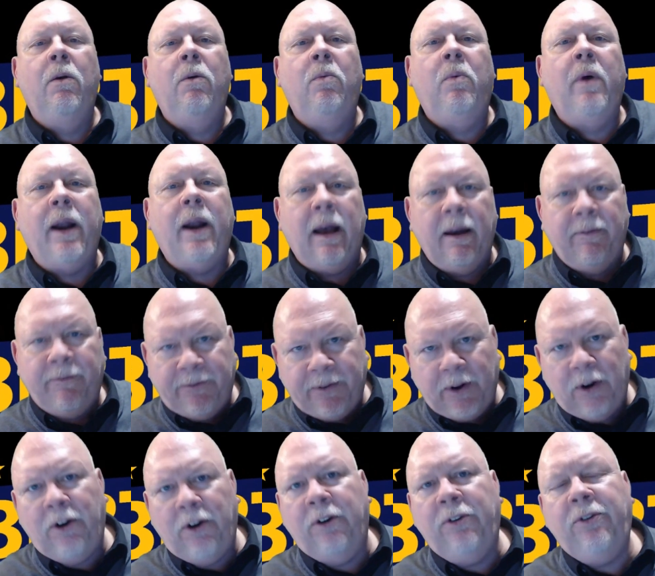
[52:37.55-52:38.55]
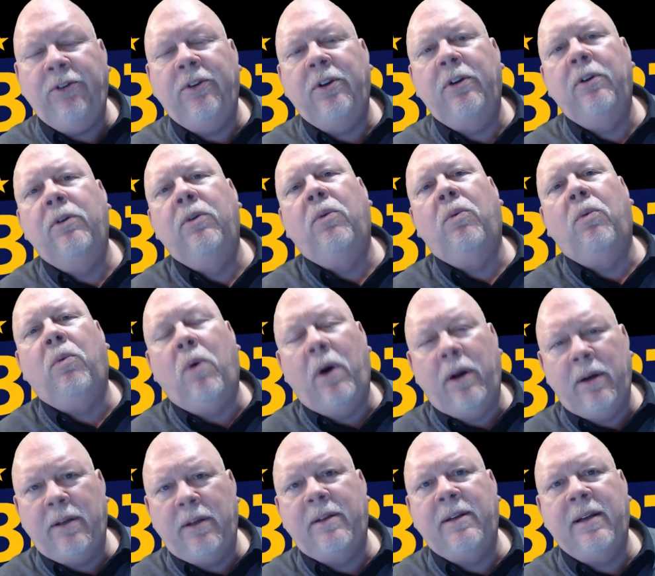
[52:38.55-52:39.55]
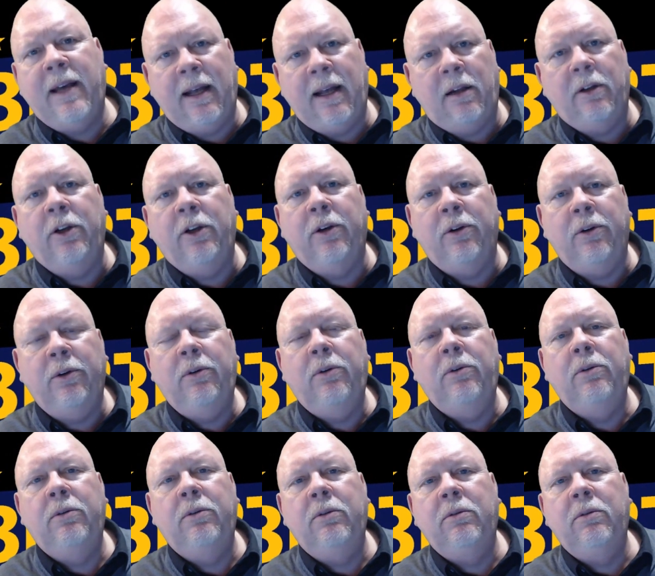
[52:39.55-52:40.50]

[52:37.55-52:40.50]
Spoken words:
when I first want to tell you